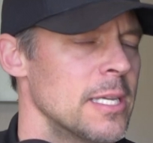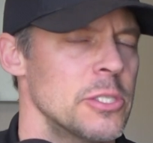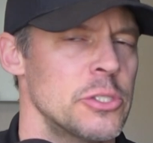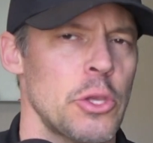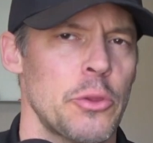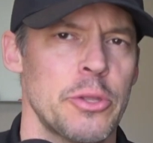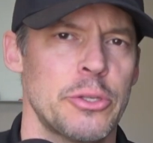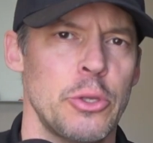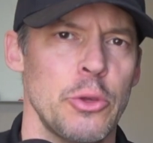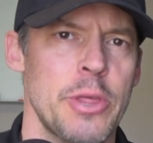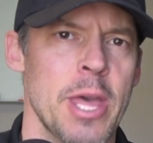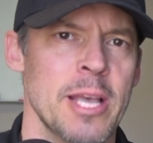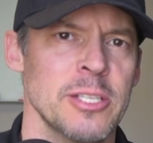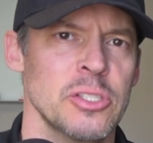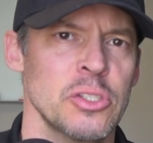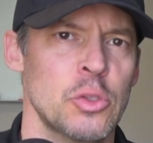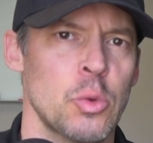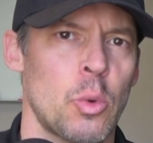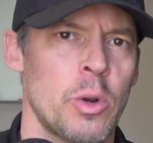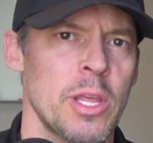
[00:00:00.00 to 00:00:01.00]
So the
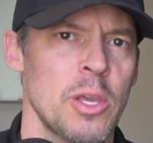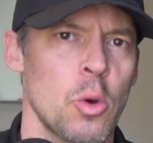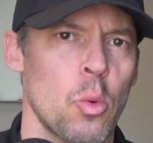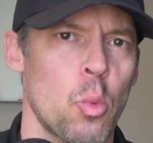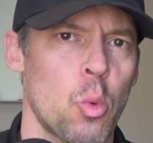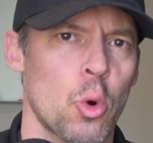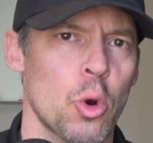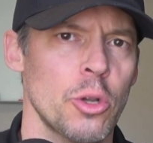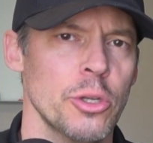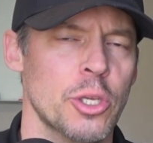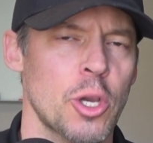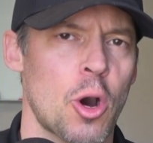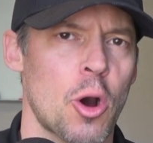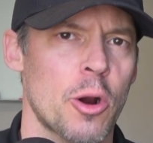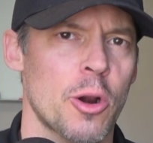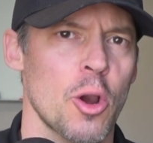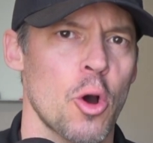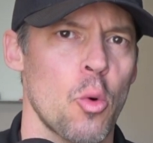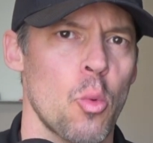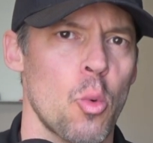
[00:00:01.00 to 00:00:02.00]
2020 World
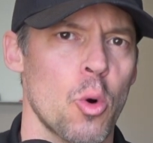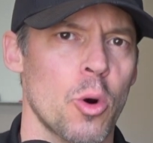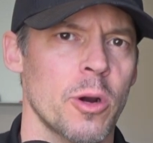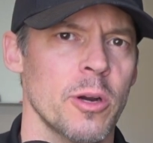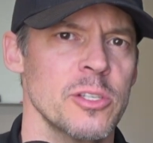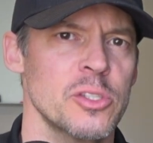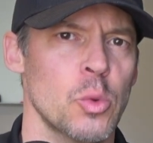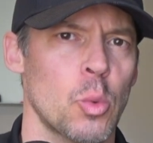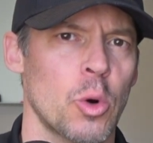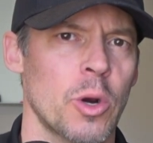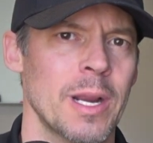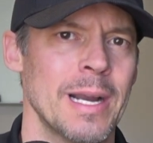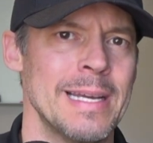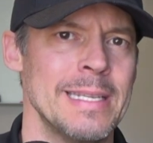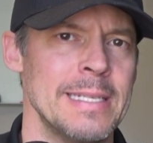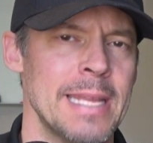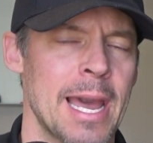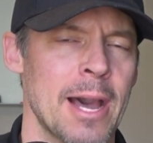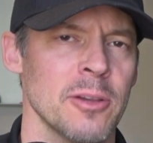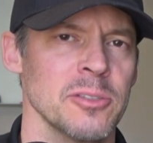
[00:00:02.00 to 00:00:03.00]
Car Awards were
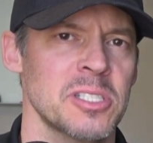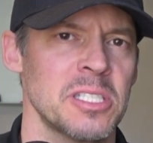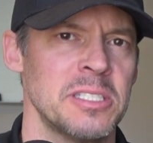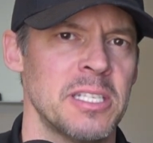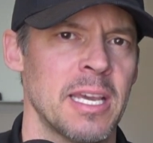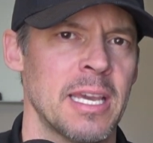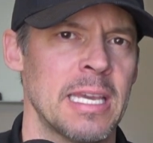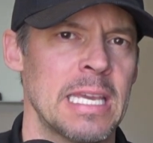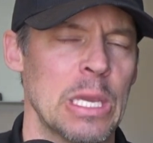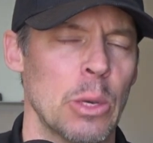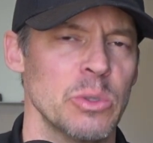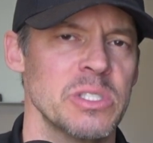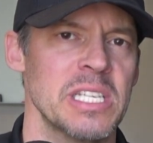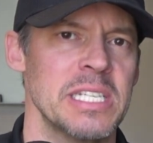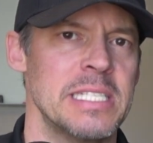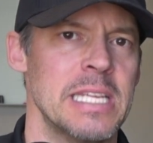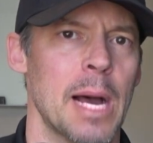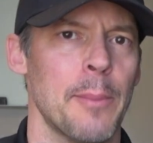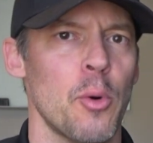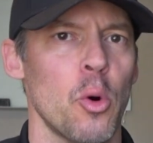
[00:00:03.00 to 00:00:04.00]
announced today. It was a
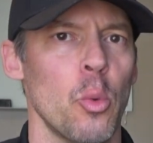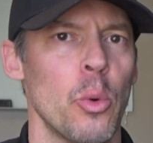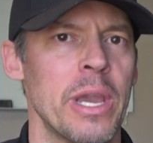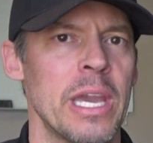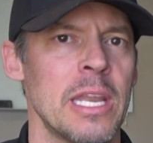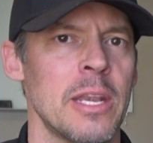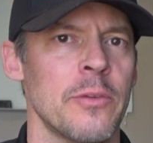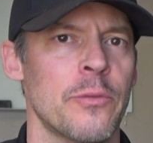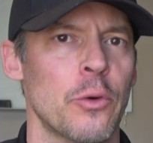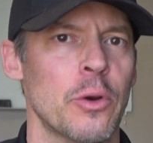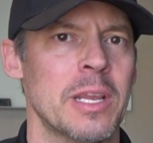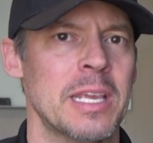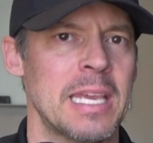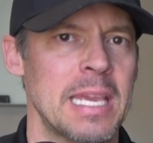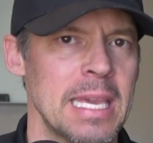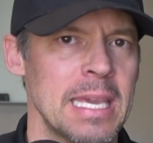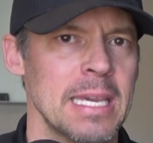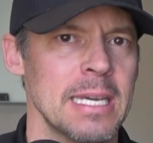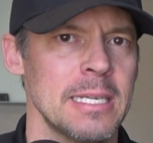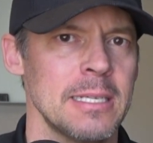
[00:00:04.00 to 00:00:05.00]
double win for
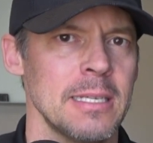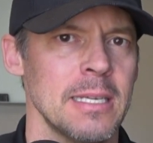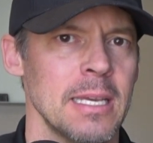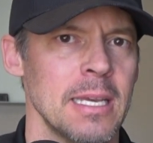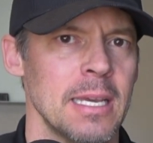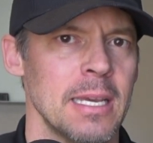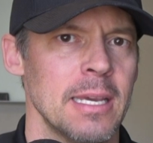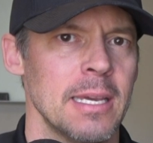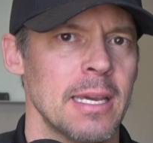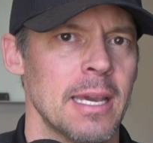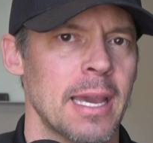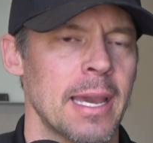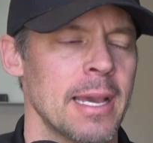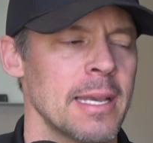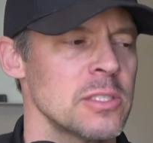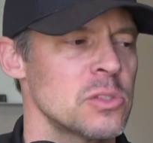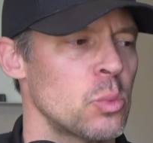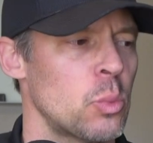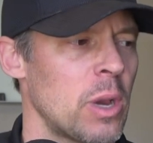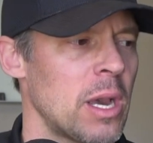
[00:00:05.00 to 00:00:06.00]
Kia
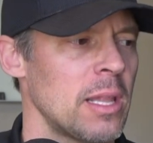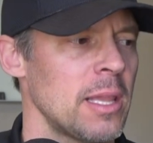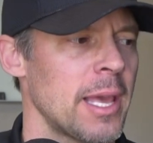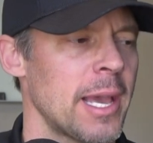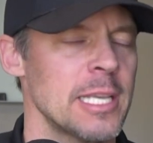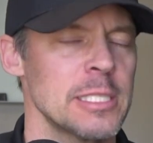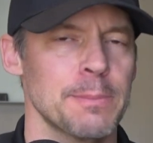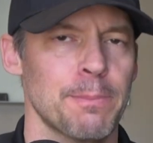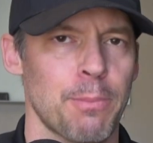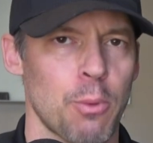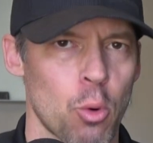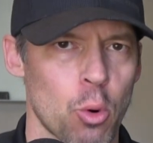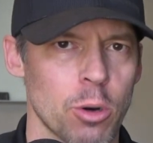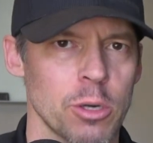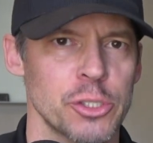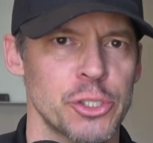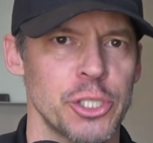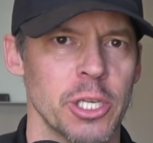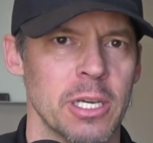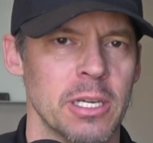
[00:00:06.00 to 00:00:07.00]
as well as
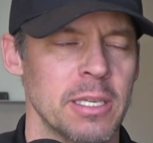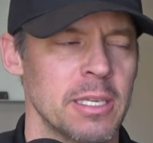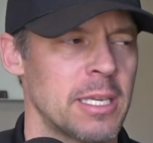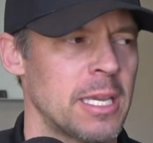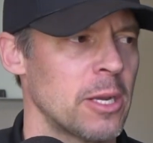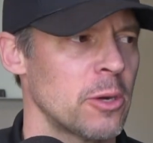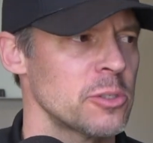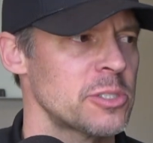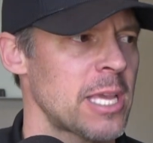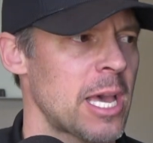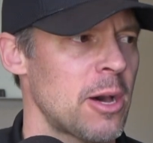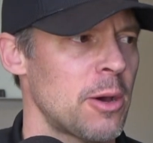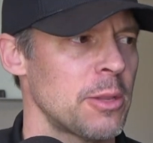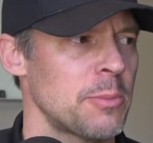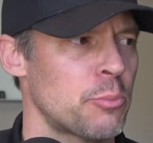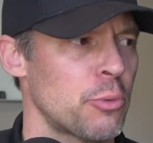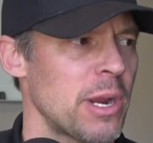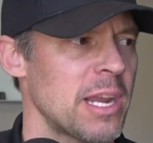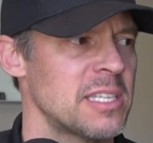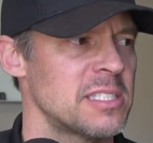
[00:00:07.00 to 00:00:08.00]
Porsche. Here's how
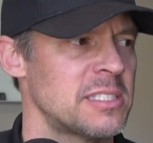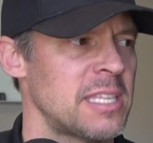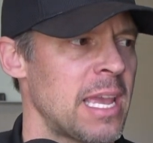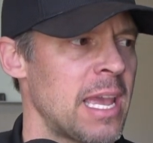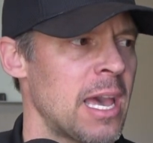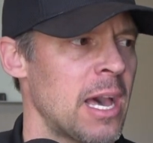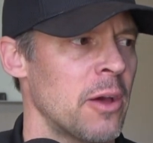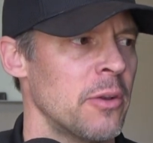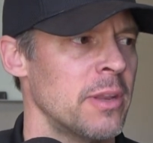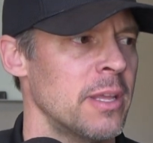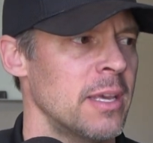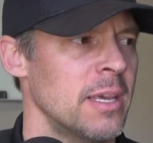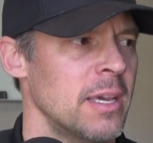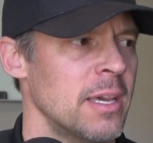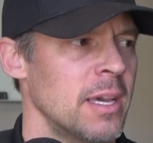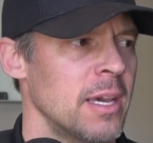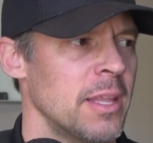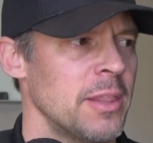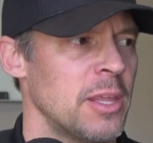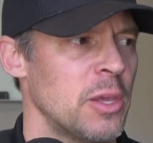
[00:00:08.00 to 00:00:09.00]
it breaks down.
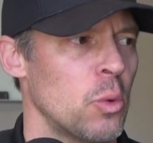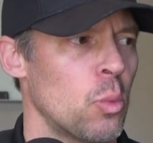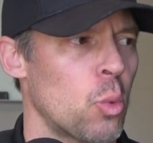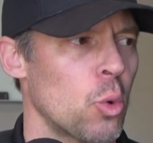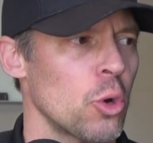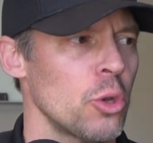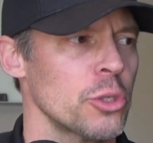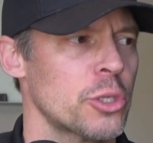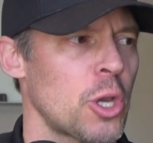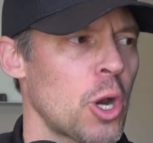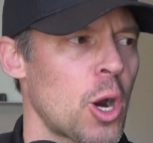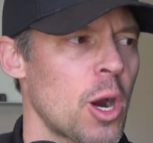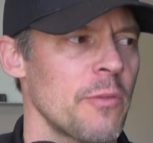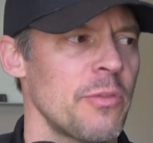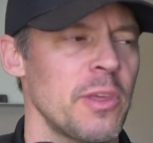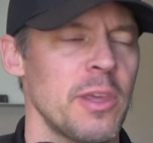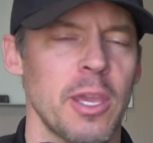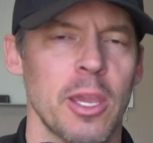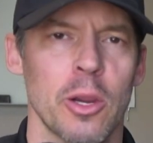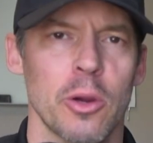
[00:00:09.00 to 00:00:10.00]
The World Car
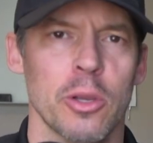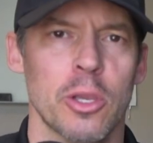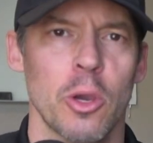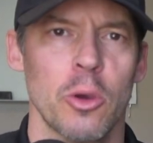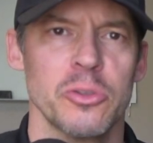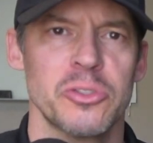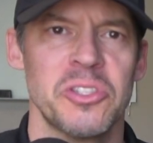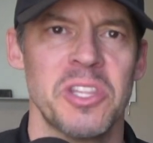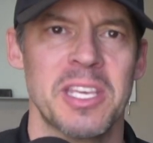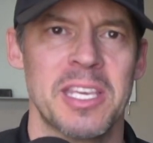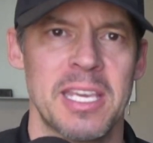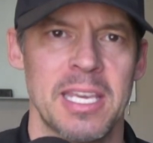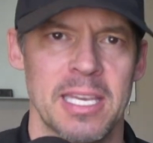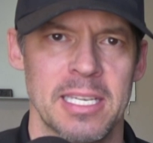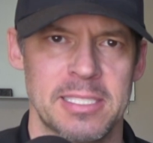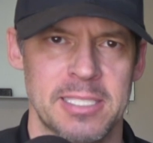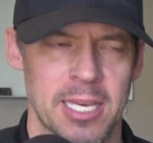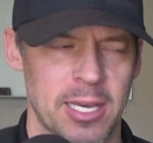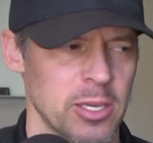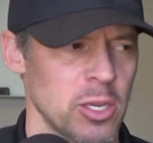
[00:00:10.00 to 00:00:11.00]
of the Year goes to the
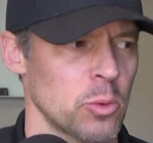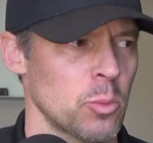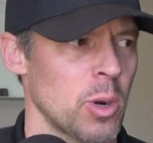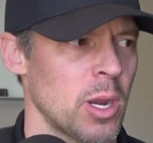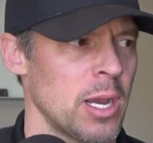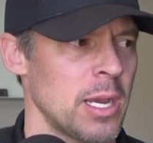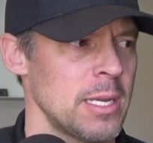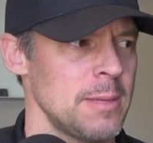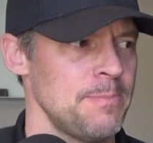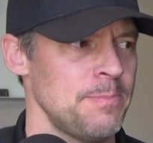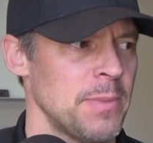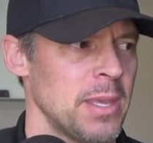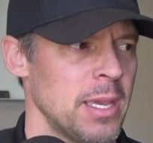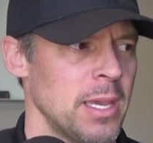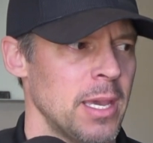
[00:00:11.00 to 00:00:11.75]
Kia Telluride.